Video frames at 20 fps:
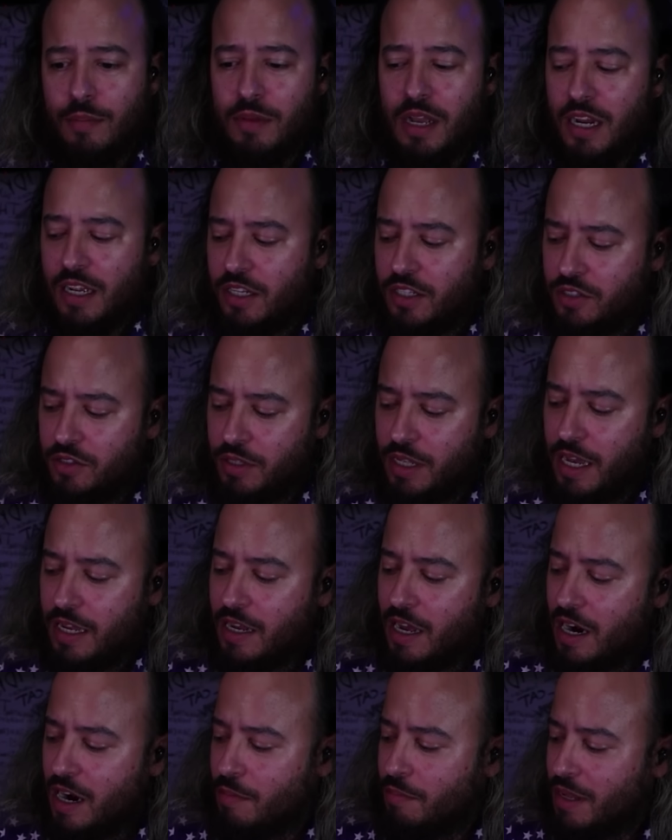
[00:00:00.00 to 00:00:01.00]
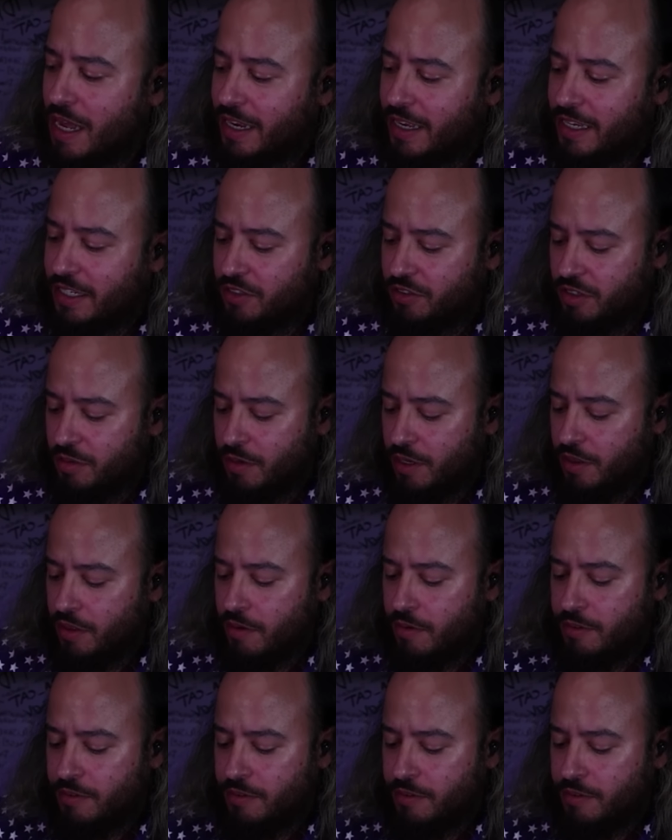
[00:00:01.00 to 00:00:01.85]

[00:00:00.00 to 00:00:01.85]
I'm not gonna do that. Not on Black History Month.